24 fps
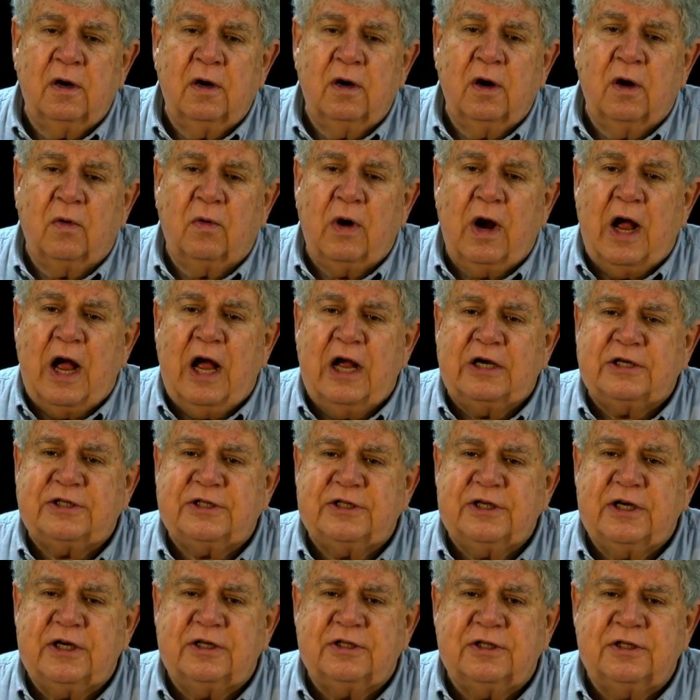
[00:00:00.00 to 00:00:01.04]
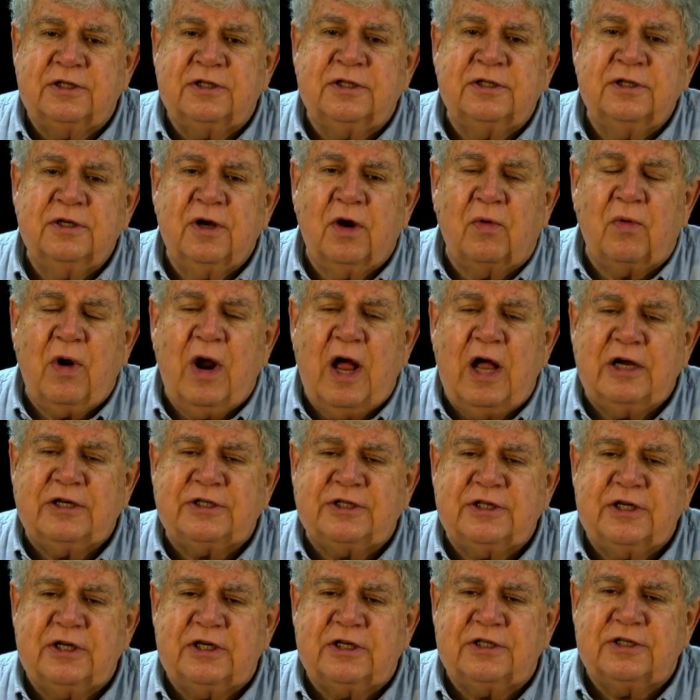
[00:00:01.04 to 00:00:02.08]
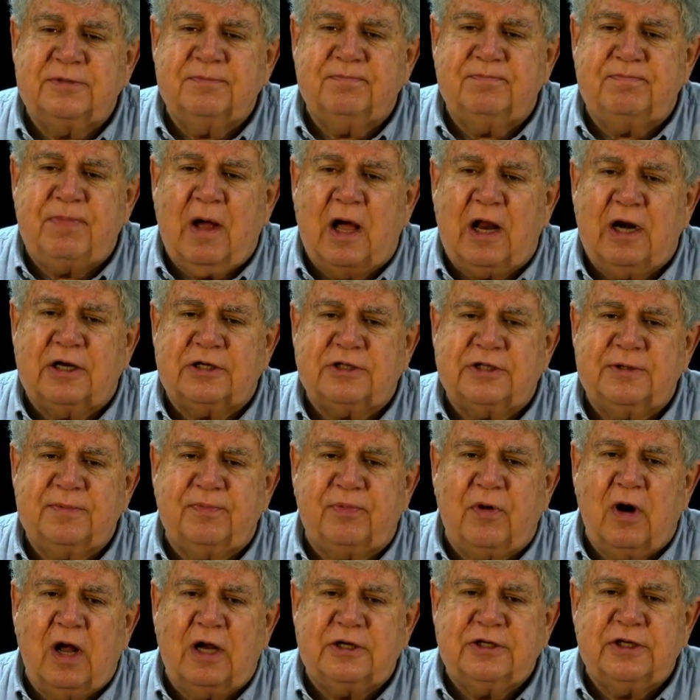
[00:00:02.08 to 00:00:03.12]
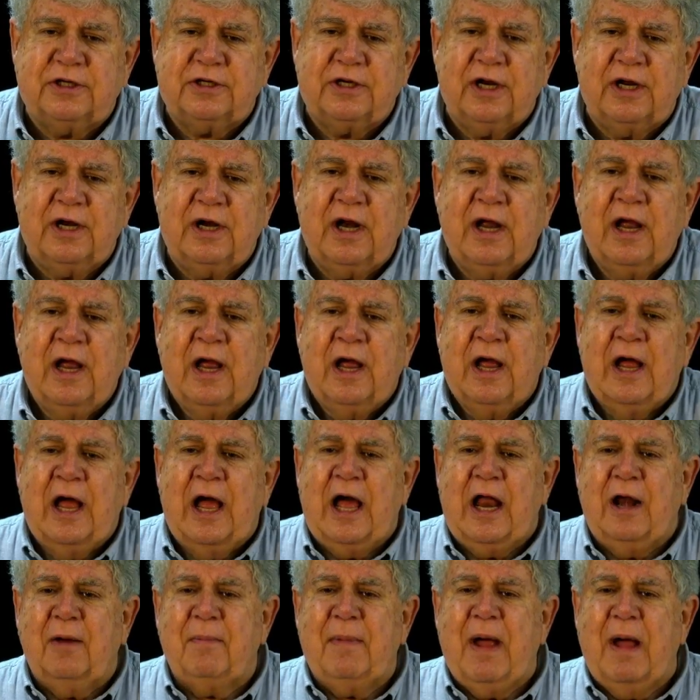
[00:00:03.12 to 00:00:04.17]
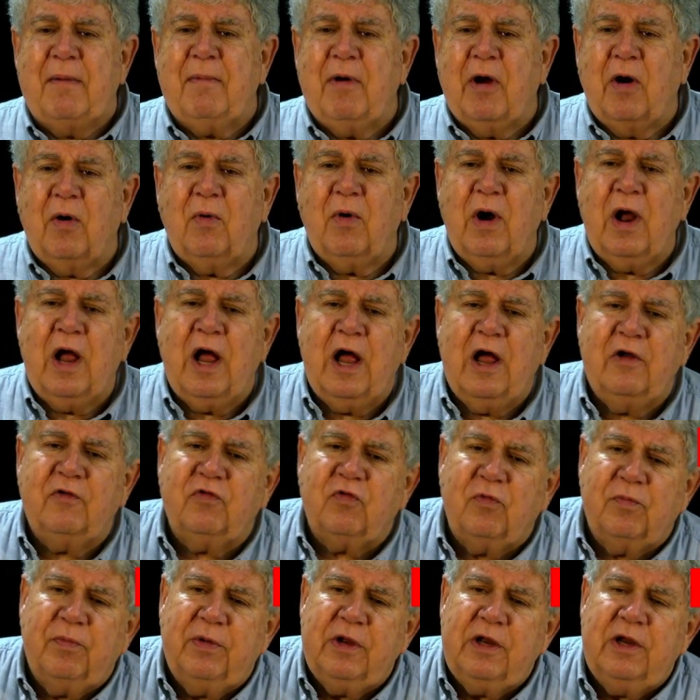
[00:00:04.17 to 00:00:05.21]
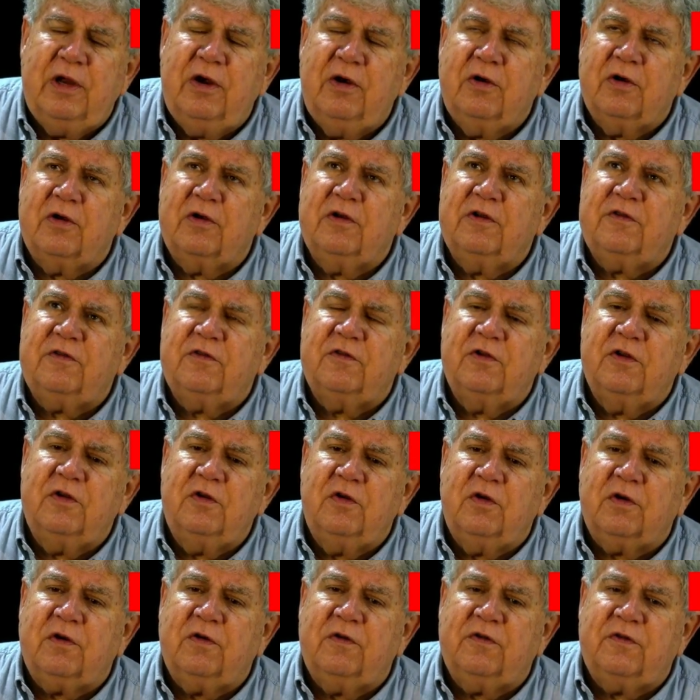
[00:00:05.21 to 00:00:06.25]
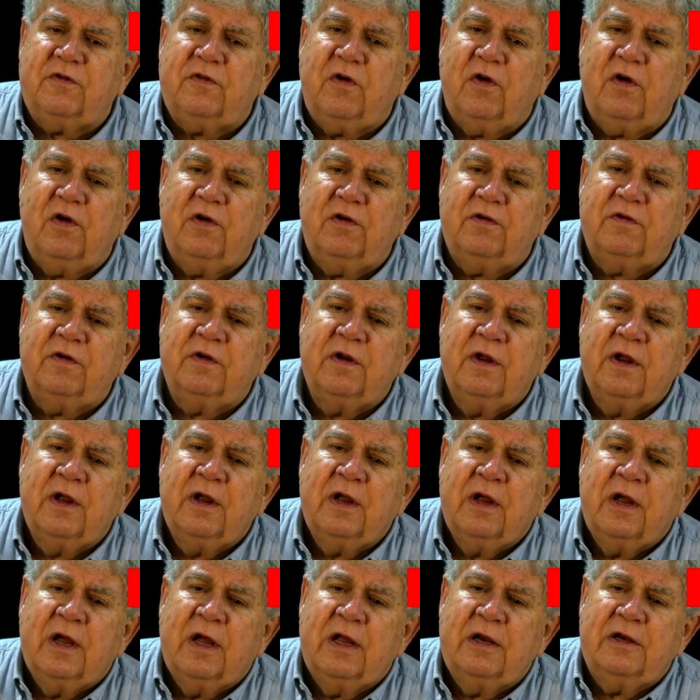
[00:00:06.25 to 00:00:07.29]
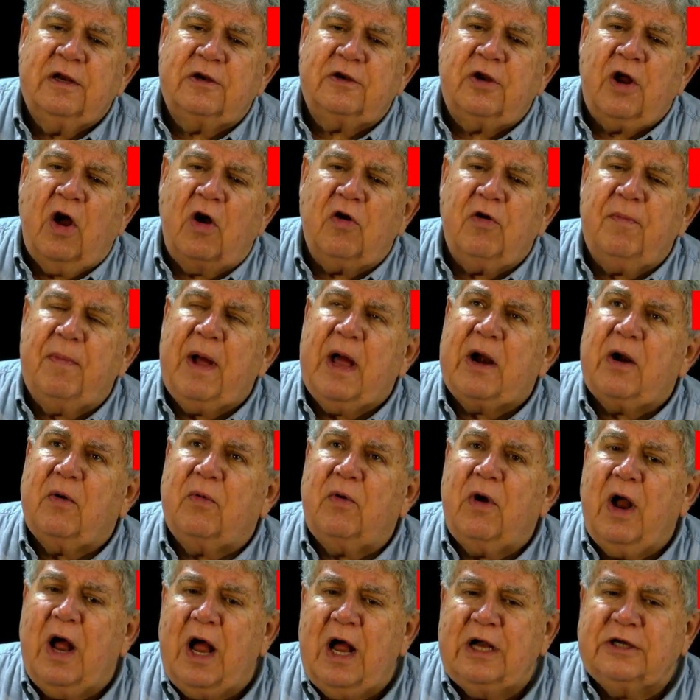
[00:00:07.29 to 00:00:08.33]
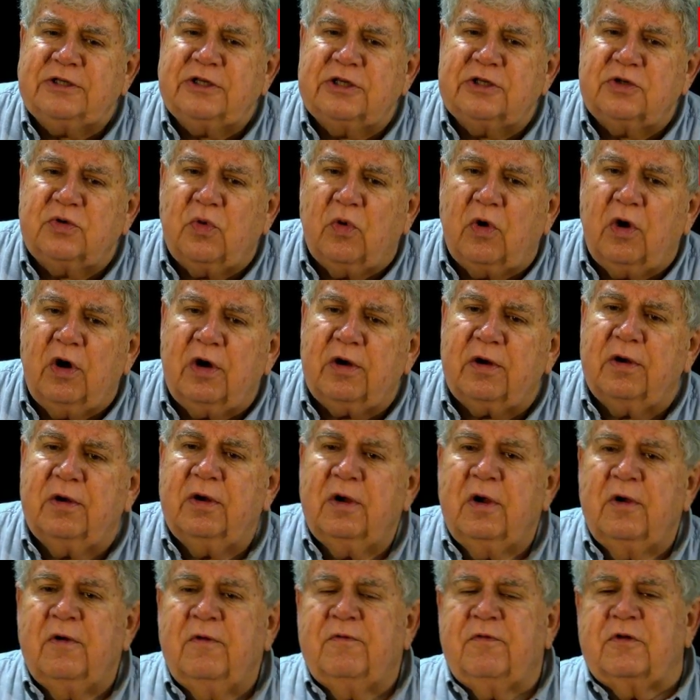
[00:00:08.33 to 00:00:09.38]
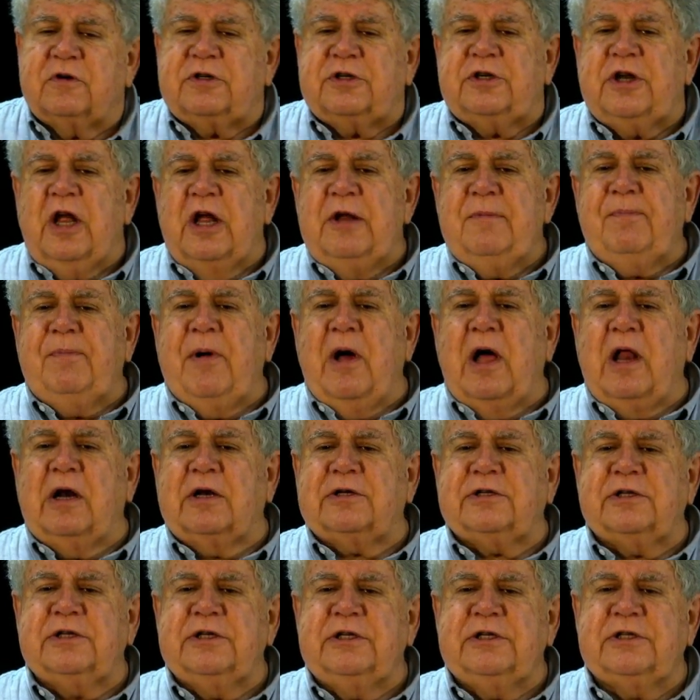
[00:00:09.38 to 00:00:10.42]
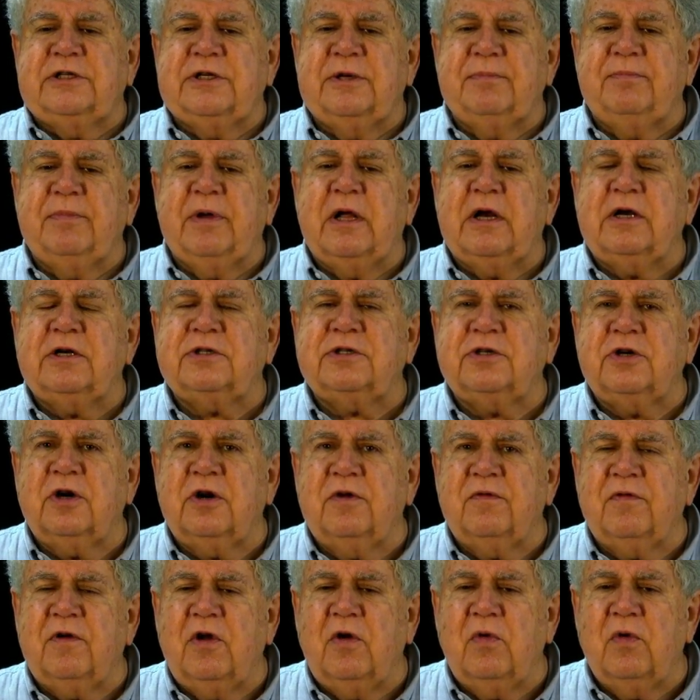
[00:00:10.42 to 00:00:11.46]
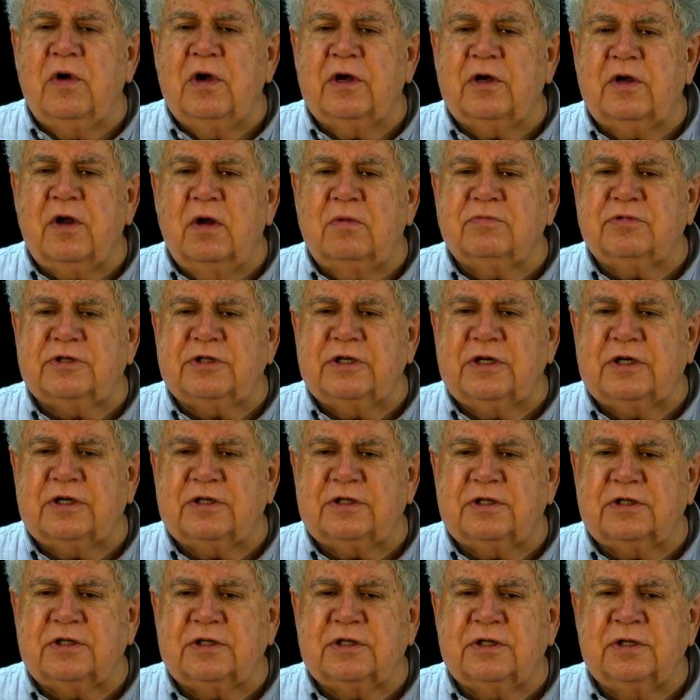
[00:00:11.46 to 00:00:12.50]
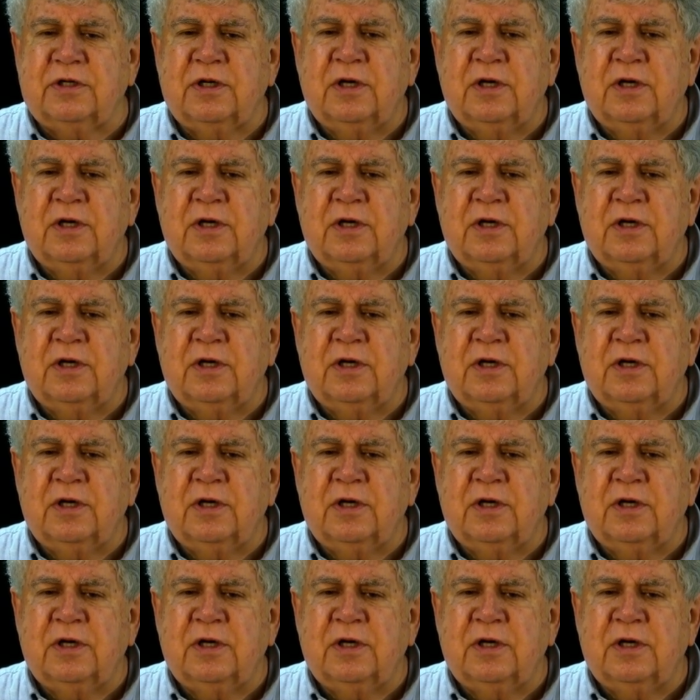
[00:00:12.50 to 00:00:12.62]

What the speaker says: Arise Citizen Policy Project and Alabama Arise will be here to listen to your concerns and to talk about Arise's work for state policies that better serve low-income citizens.